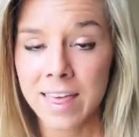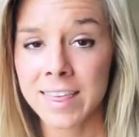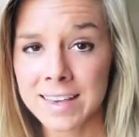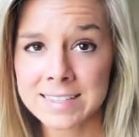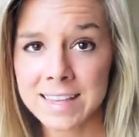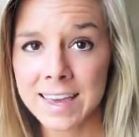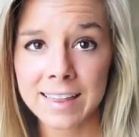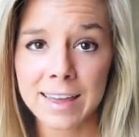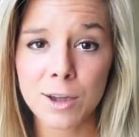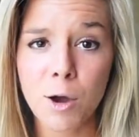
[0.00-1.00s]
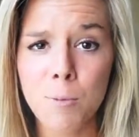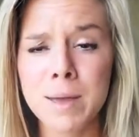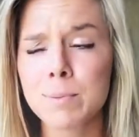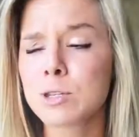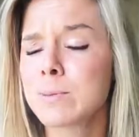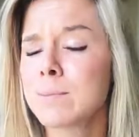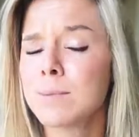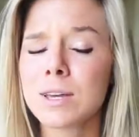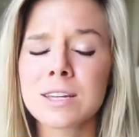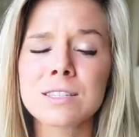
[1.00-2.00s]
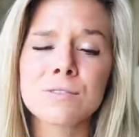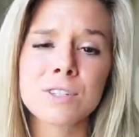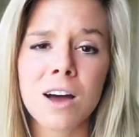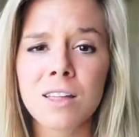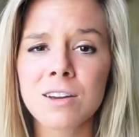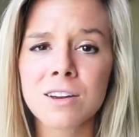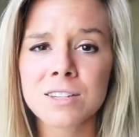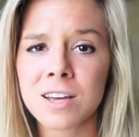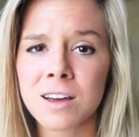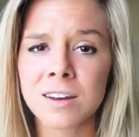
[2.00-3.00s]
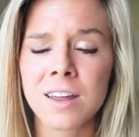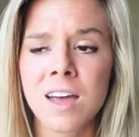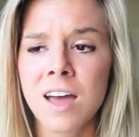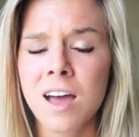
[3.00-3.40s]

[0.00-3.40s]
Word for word: they say like, oh, people spend millions of dollars on